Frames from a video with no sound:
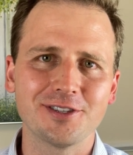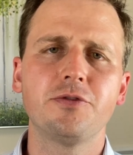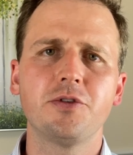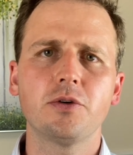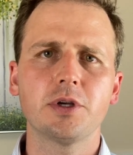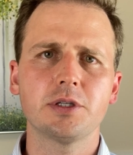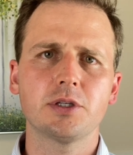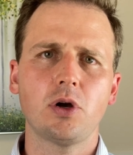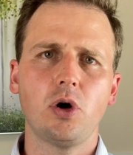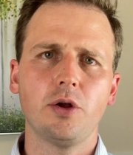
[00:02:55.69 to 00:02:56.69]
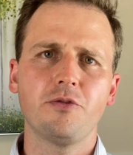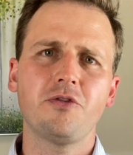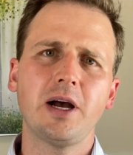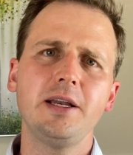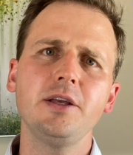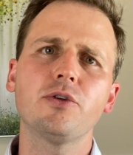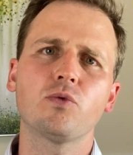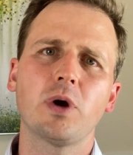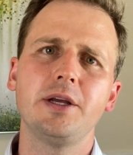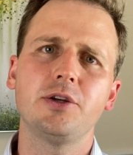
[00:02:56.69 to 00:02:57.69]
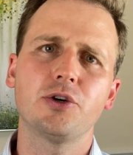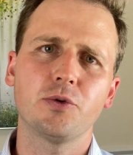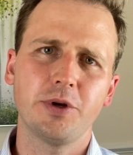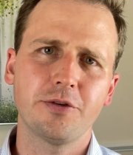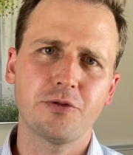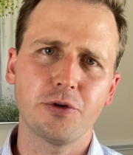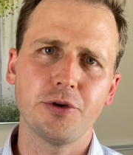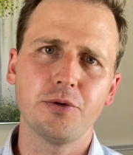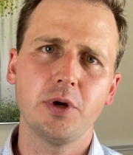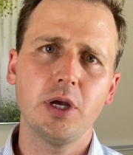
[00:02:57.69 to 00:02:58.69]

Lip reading: Focus on finding the right career for you.